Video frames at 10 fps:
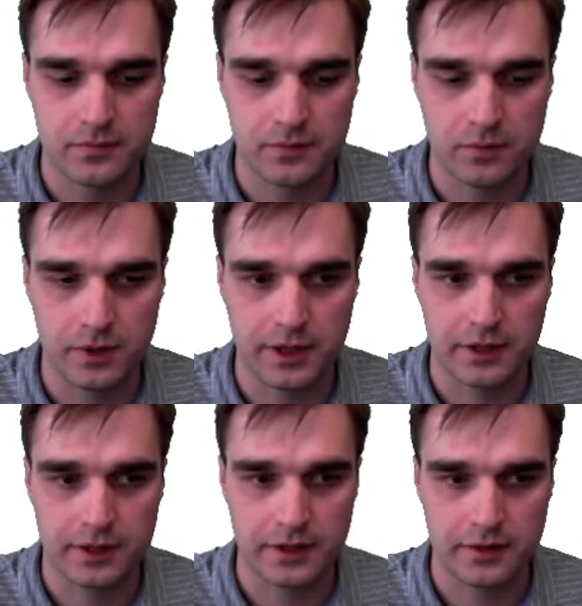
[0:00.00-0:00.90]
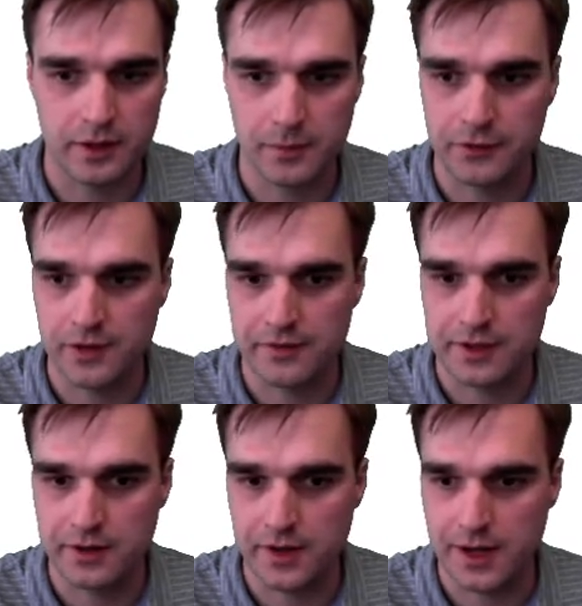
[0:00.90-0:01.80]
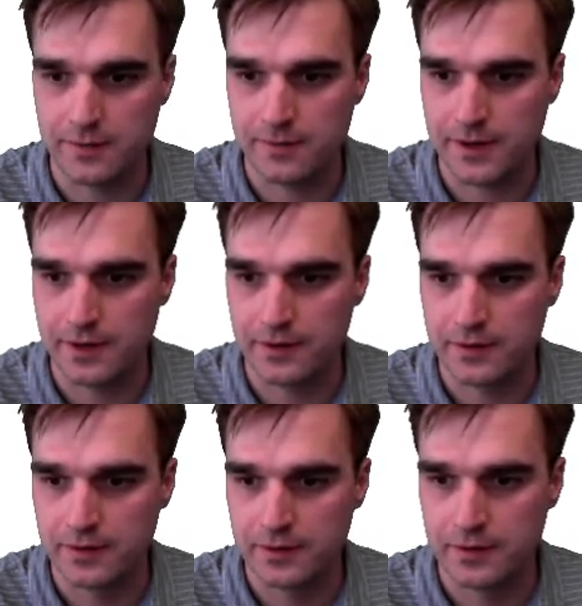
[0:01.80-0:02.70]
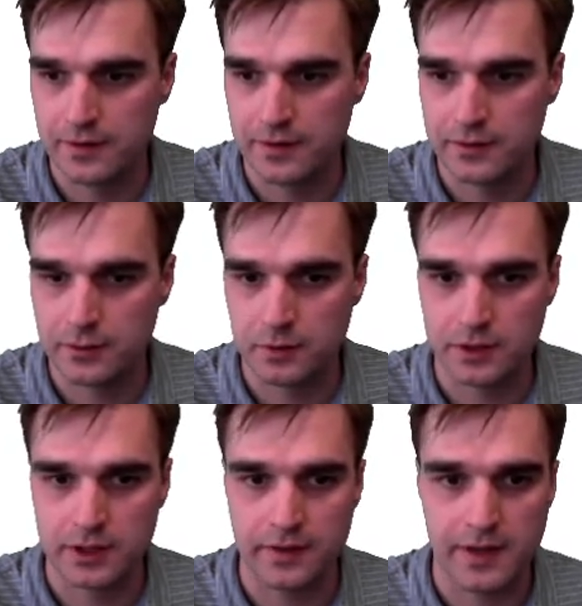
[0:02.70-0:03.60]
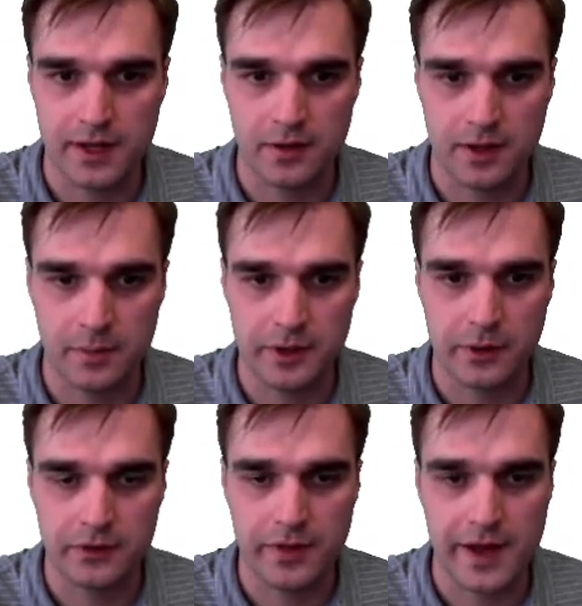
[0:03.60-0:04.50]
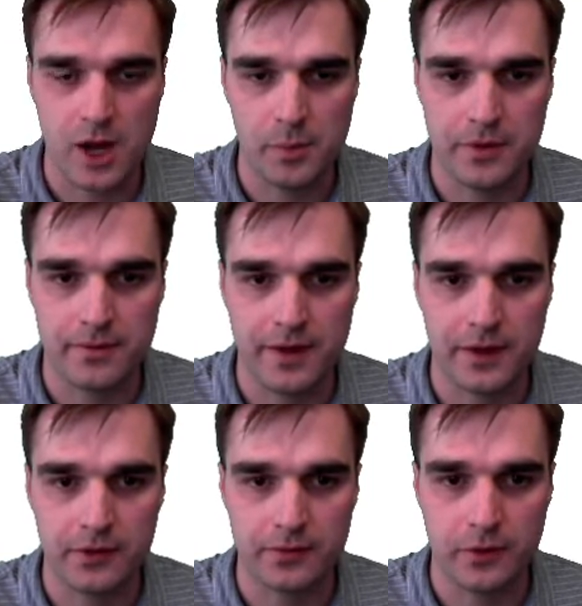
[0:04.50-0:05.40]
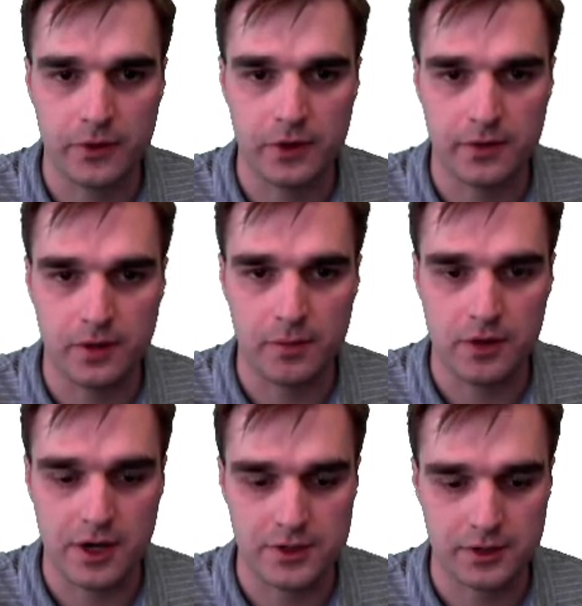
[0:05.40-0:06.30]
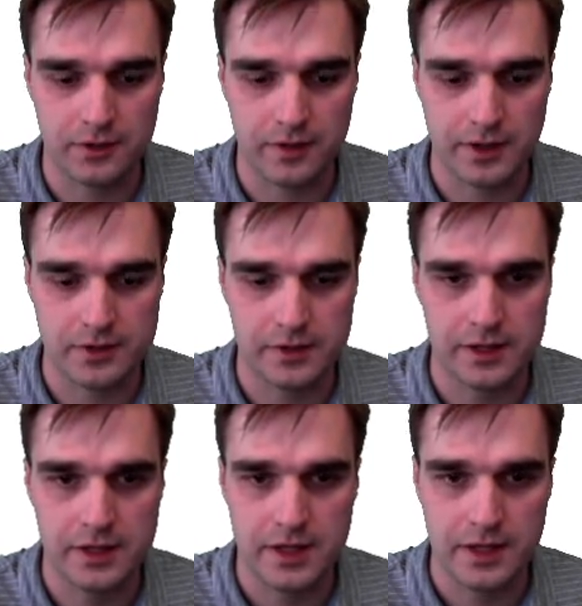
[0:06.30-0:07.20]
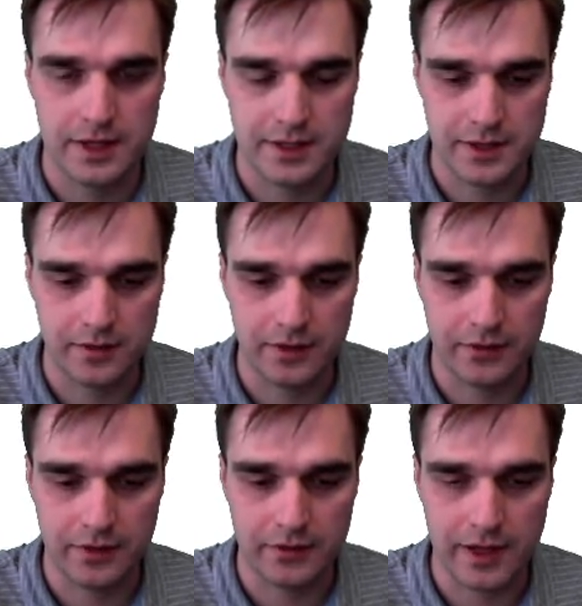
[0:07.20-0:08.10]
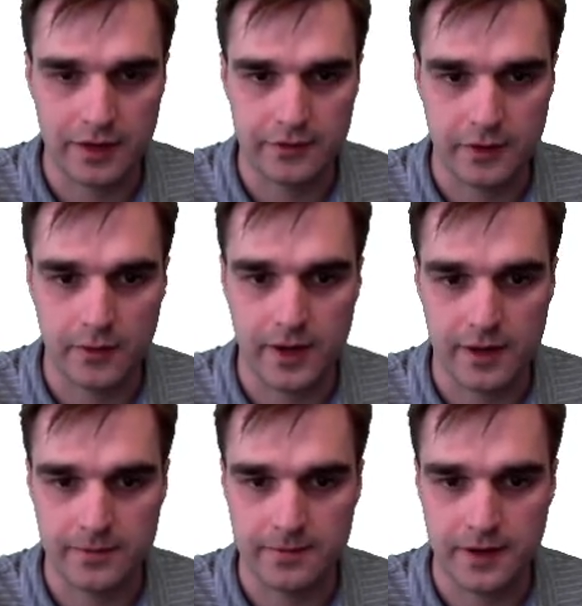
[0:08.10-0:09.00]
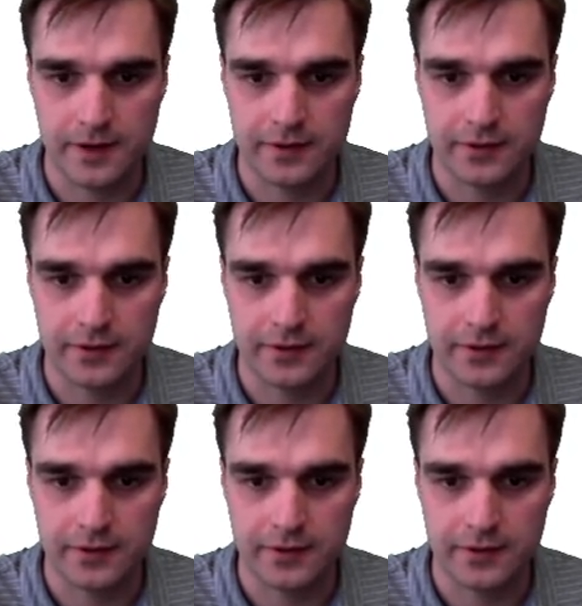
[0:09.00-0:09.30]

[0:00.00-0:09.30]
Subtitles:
We're going to click number 7 here, add file. So we'll click on that, and we go into the output files folder of our project directory, and here is this SOF file.